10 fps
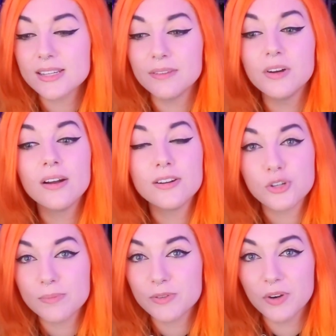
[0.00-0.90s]
I've gone on
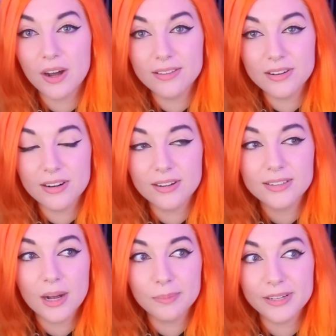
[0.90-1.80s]
trips for other
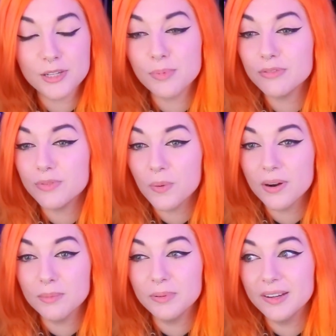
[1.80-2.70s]
companies
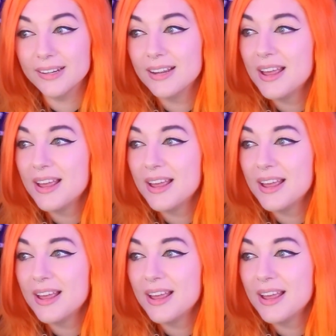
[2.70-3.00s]
before, but